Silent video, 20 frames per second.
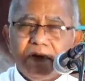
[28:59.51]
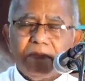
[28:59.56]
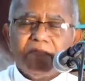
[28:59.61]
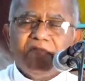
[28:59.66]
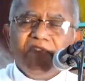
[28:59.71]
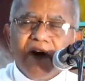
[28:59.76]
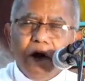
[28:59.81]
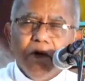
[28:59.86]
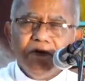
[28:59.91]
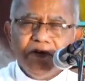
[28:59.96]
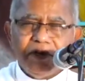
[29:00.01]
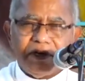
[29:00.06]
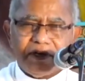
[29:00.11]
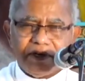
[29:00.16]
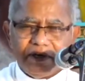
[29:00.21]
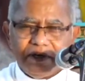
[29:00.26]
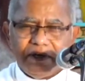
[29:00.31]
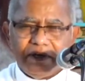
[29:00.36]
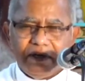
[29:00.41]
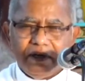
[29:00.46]
founder,
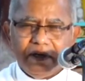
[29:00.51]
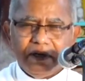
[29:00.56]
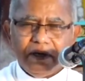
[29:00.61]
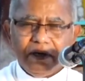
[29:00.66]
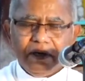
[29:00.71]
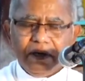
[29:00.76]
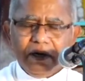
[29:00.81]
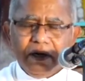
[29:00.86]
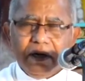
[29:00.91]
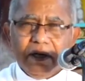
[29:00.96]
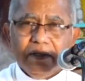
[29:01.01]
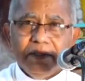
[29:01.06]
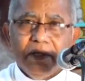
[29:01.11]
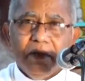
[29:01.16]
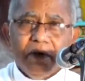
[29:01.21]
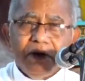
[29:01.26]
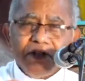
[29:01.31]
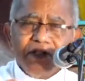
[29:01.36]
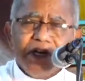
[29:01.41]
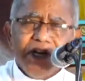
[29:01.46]
the
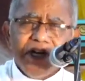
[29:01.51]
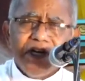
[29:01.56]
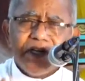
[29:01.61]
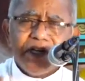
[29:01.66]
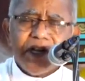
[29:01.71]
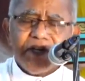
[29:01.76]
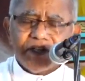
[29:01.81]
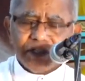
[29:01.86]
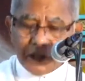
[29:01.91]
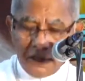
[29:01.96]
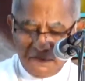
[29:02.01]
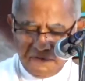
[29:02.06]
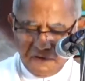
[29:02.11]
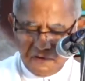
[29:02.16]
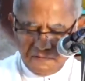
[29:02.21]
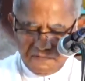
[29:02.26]
original intention of your